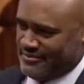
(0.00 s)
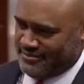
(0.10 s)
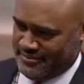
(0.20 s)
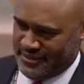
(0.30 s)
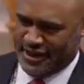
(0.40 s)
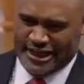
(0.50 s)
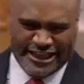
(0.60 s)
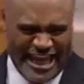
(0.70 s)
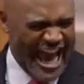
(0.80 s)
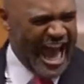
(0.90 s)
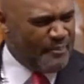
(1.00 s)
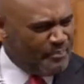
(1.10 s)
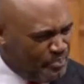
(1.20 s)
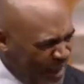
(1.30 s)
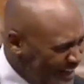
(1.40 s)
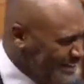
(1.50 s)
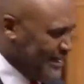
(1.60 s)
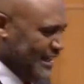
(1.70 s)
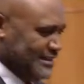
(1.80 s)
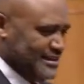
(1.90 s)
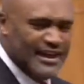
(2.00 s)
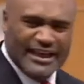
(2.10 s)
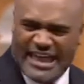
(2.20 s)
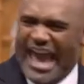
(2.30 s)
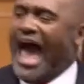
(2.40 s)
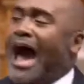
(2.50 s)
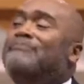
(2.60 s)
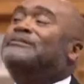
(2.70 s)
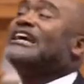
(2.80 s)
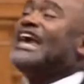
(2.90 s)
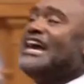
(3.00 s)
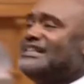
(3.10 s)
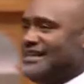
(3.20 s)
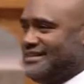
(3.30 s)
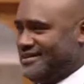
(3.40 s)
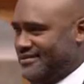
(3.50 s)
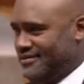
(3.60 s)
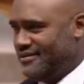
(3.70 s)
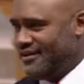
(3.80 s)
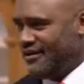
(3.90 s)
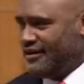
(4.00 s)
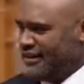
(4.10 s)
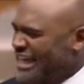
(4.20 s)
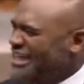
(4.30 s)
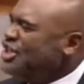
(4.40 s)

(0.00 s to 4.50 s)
They abandon it. They abdicate it. They cheapen